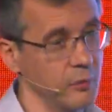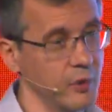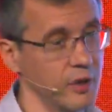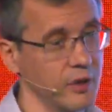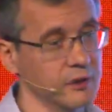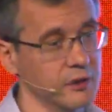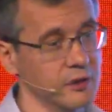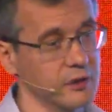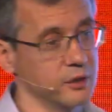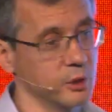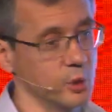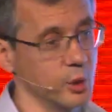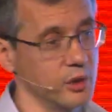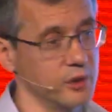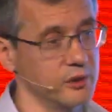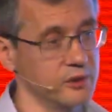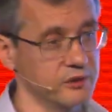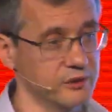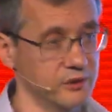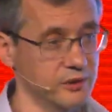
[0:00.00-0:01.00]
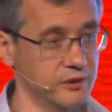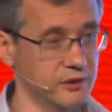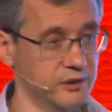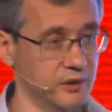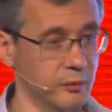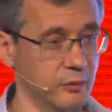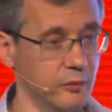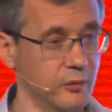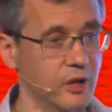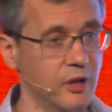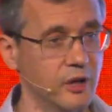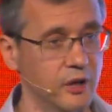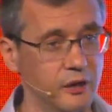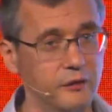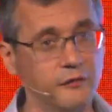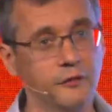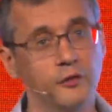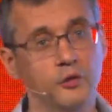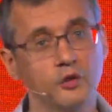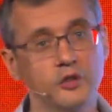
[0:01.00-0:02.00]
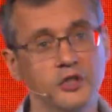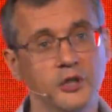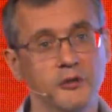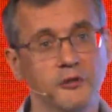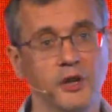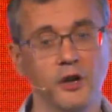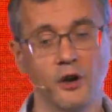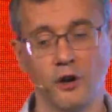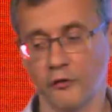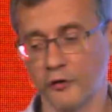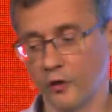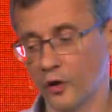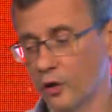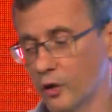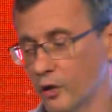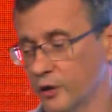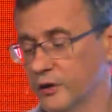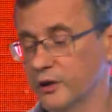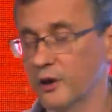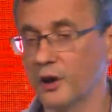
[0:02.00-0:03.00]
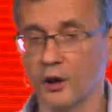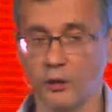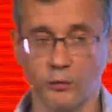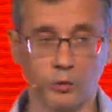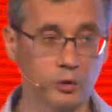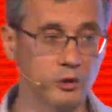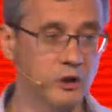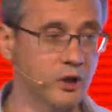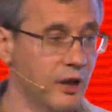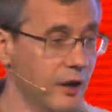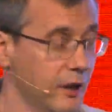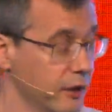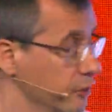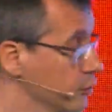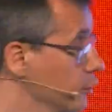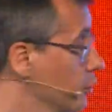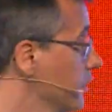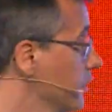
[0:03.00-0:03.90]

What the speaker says: banking trading system. In future, we of course would like to